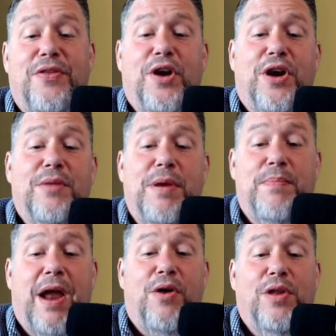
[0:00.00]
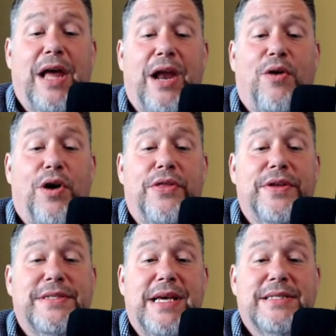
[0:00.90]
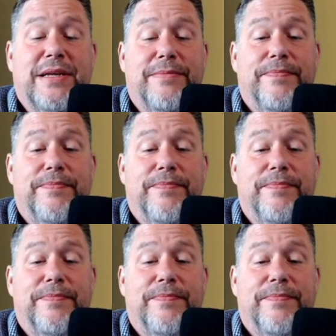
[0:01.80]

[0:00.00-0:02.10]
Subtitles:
they're going to be better later on in the season?